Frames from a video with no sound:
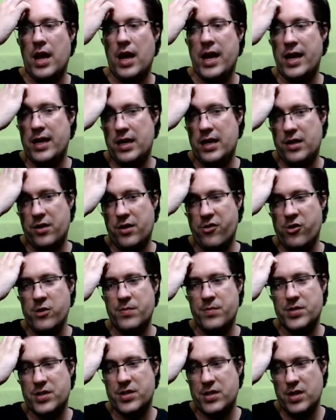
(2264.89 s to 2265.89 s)
In
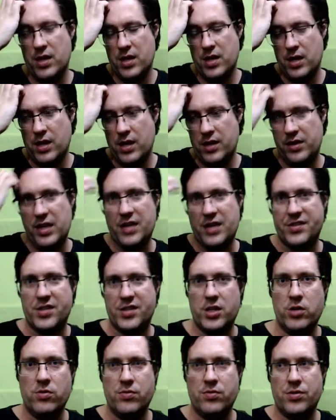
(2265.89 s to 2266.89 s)
groups, their
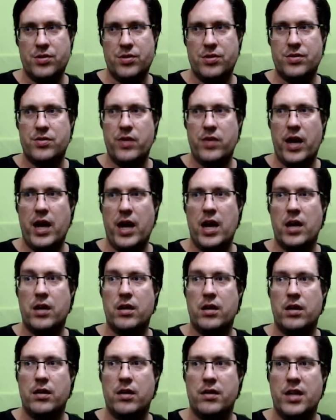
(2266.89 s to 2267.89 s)
skills
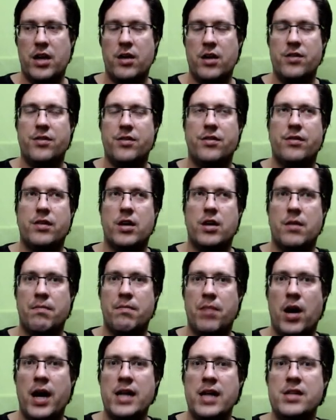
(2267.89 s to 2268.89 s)
they don't combine.